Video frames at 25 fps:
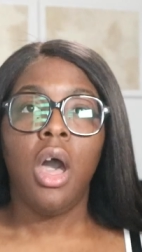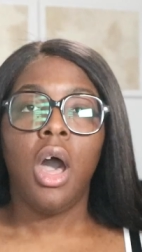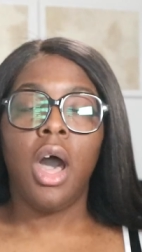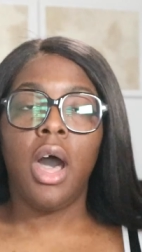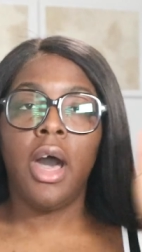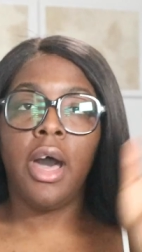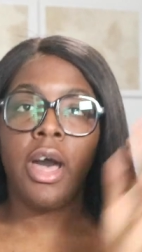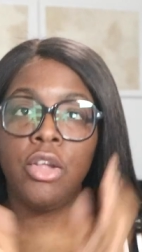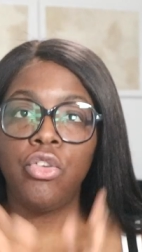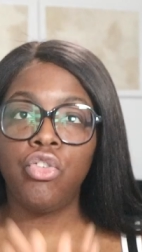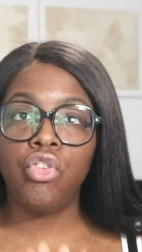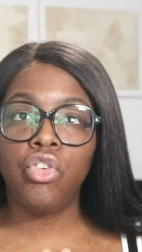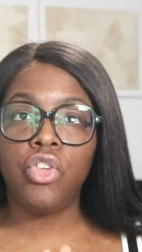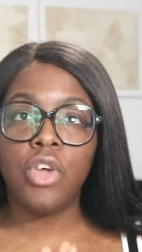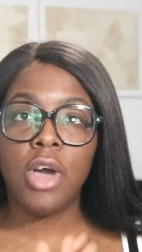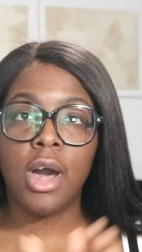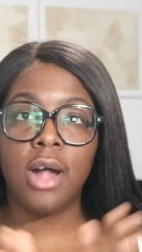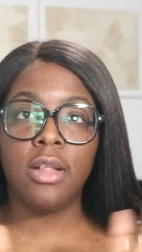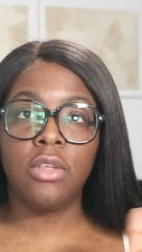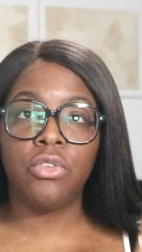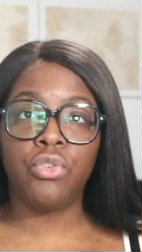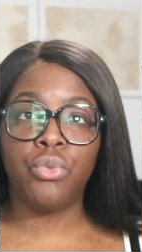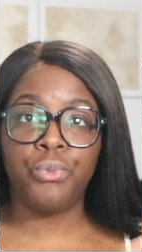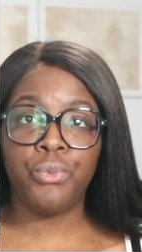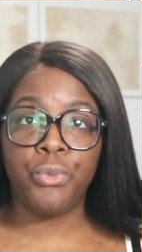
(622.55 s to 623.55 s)

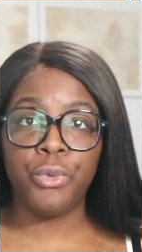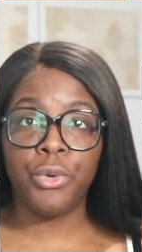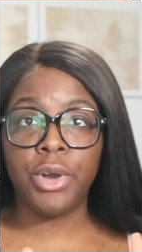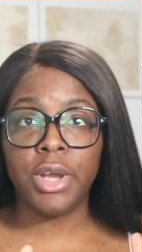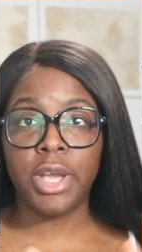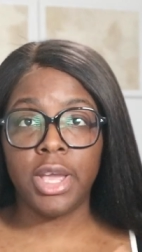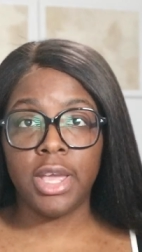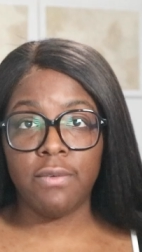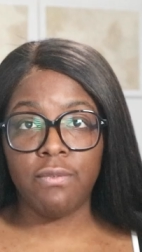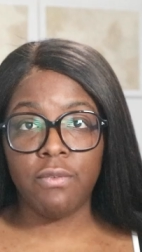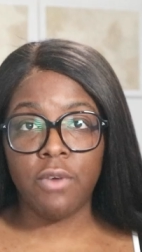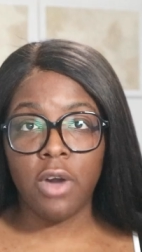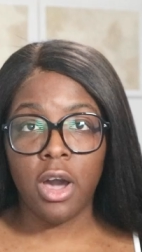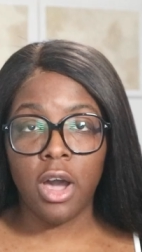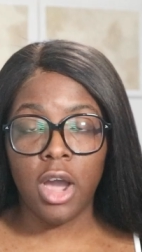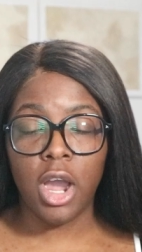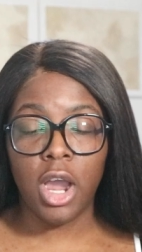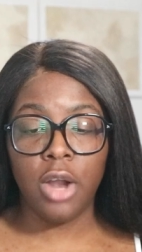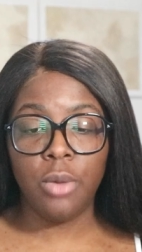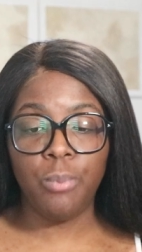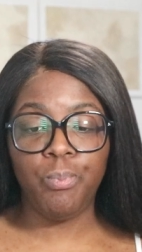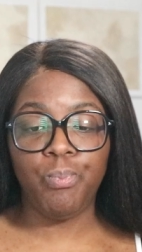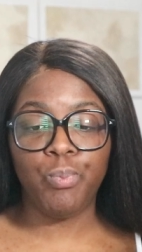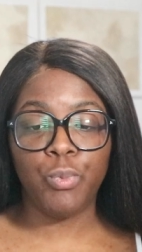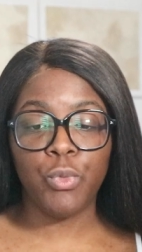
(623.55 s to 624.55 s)
$100 for a gift
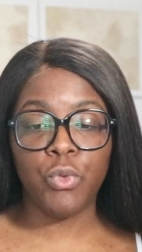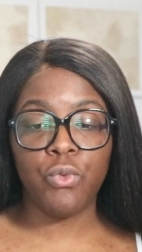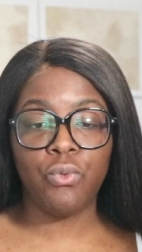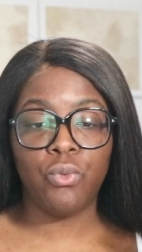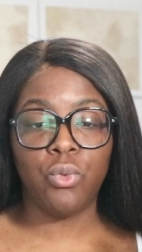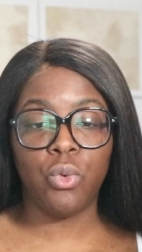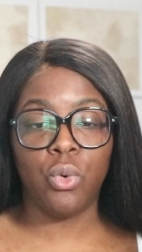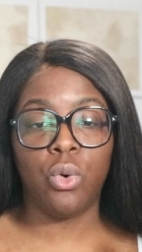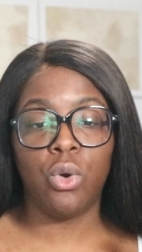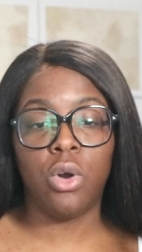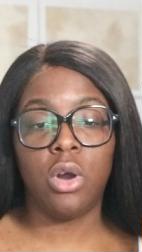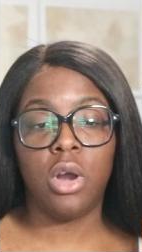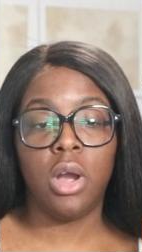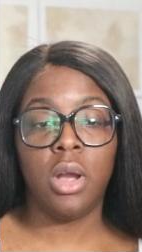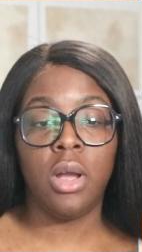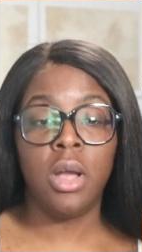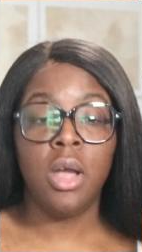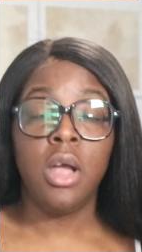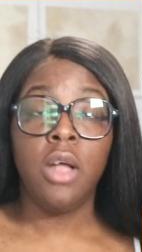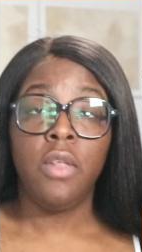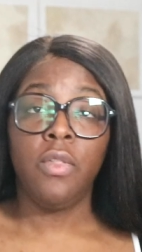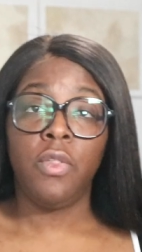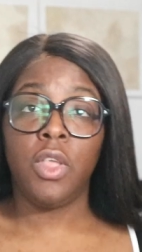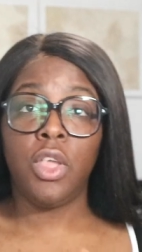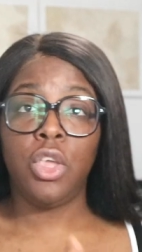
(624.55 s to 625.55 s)
card for
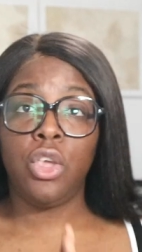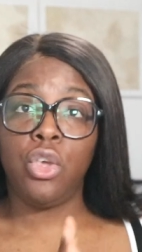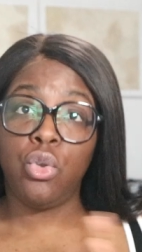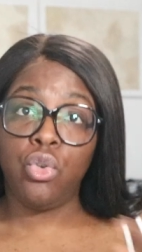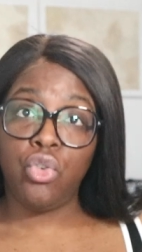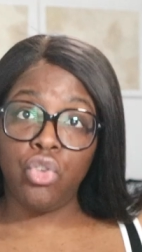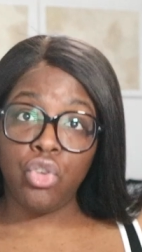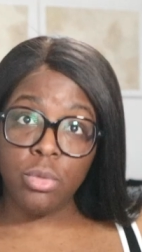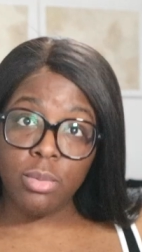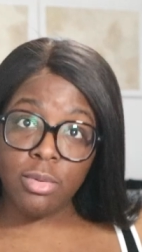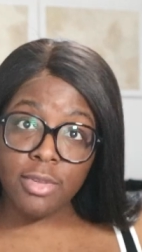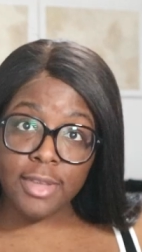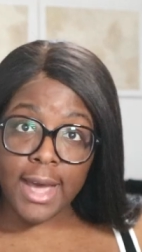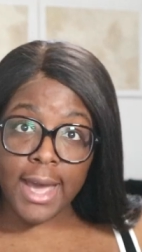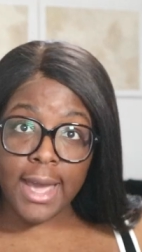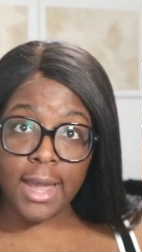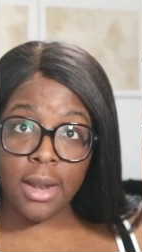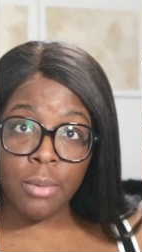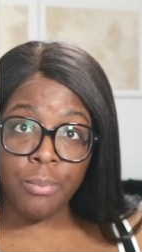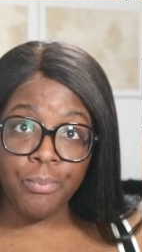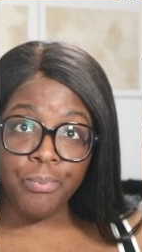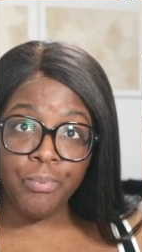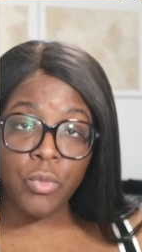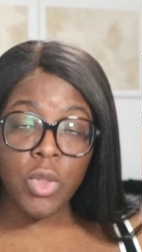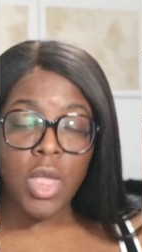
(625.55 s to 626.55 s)
the YouTube side